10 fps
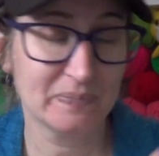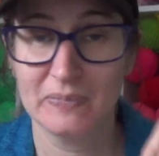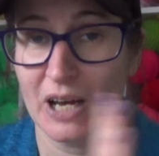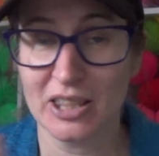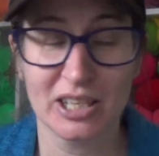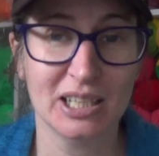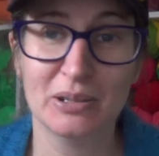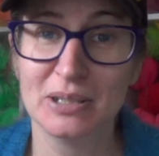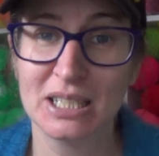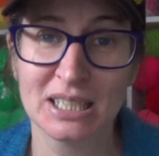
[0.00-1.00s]
I think
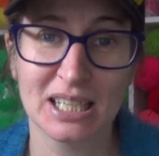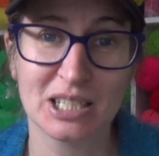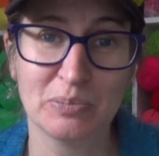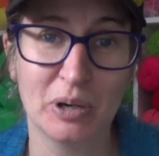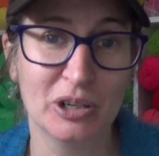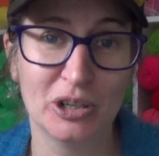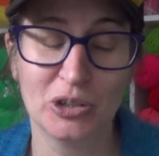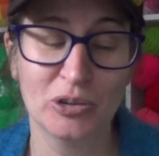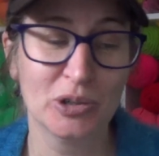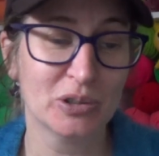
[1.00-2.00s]
that is it. That's my new
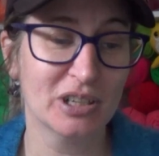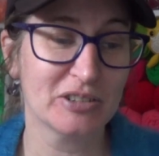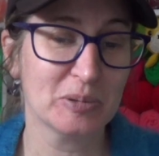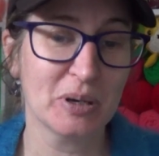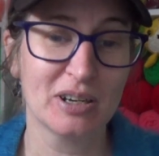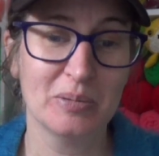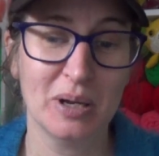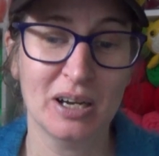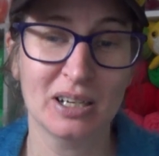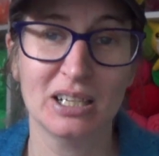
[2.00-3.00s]
tutorial that I've spoken
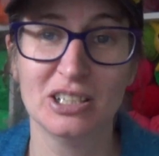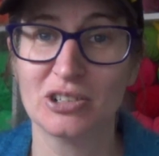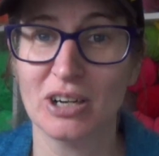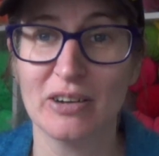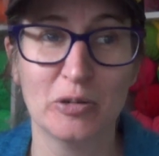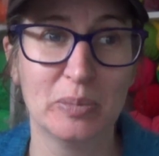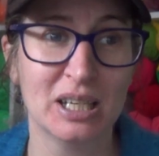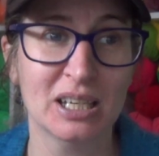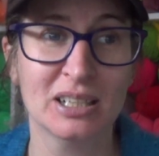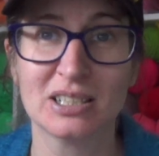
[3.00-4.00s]
about. It is great for
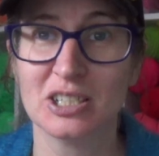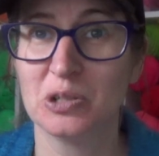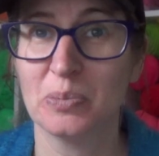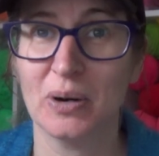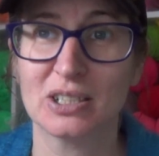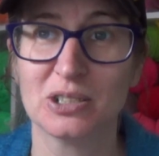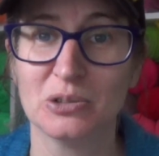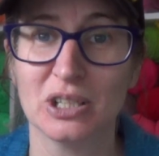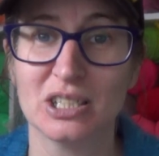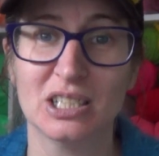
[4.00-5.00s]
beginners because you practice
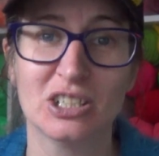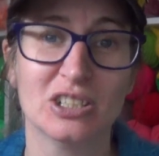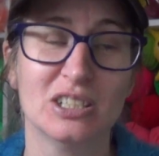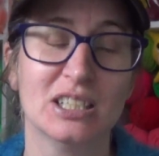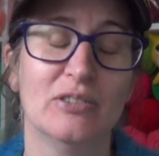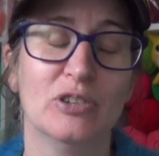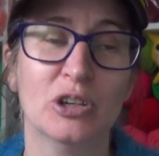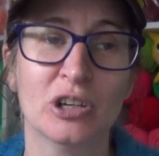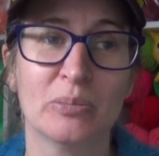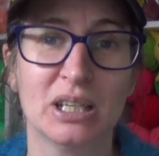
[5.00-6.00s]
all their stitches. If you're
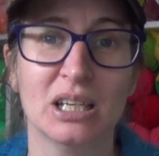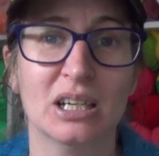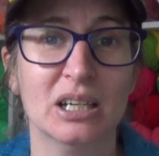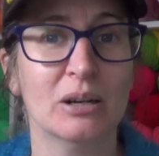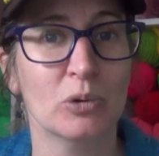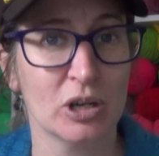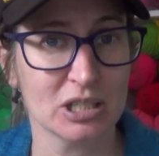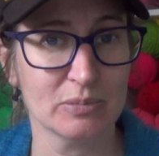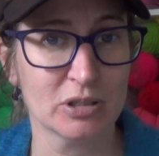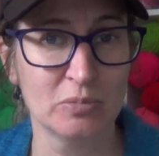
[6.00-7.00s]
not a beginner, it
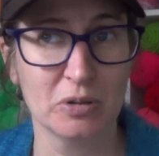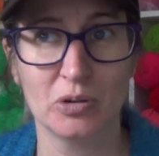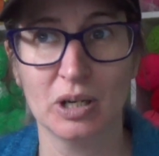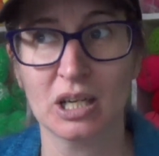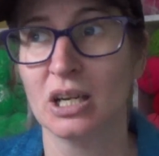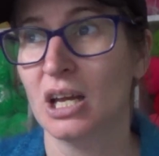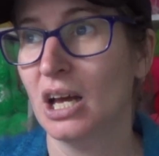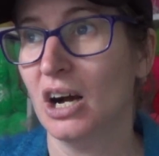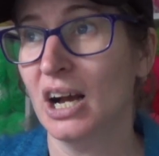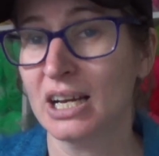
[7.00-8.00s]
works up super quick.
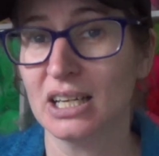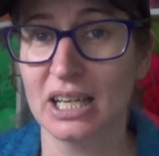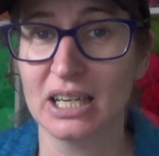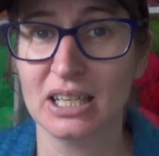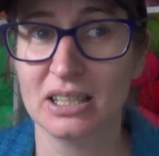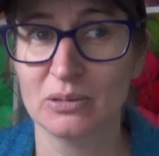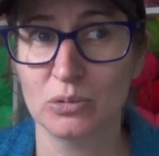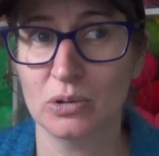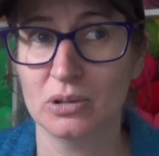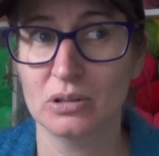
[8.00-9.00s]
I had a lady,
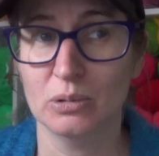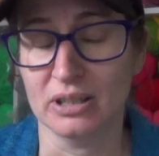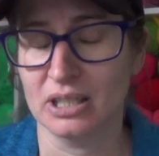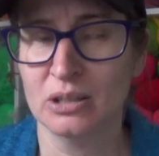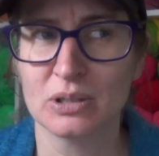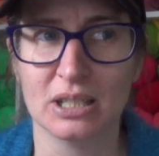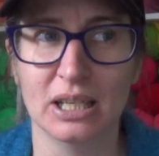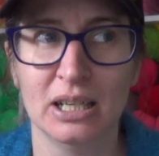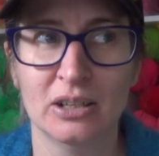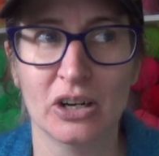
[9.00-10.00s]
well, I think it was a
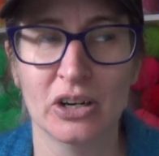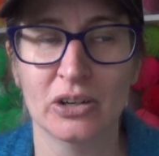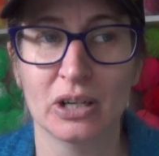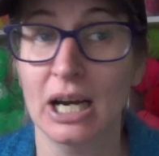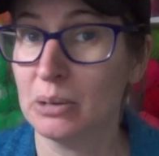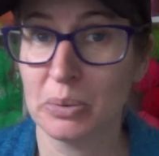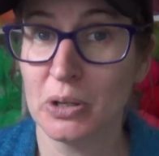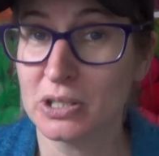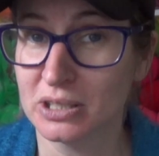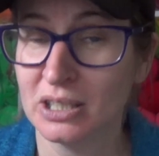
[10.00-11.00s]
lady, I don't know. I had a
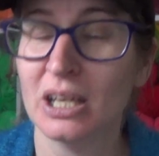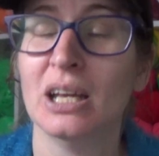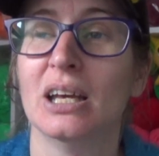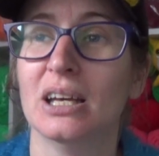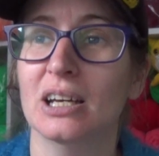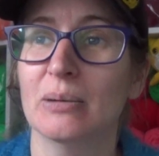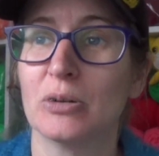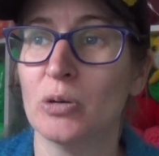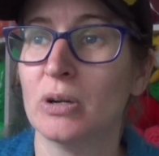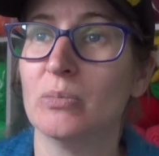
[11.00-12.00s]
person
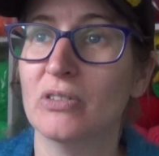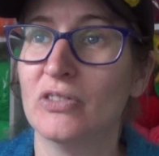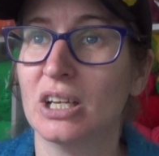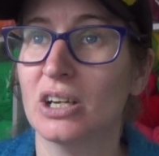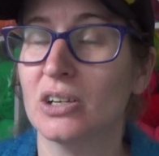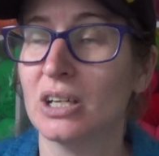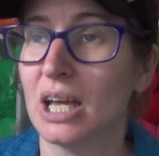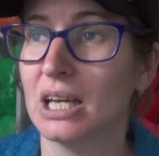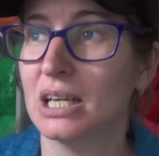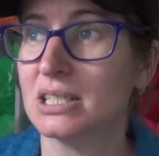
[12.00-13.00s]
comment on my video
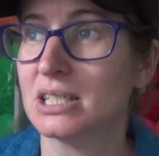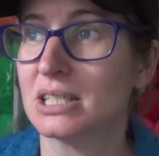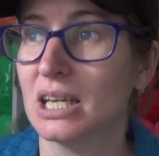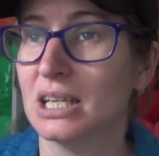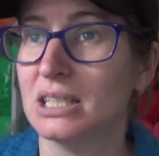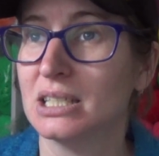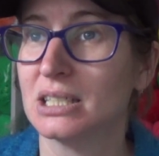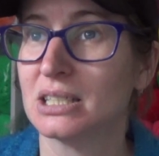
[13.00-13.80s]
and said,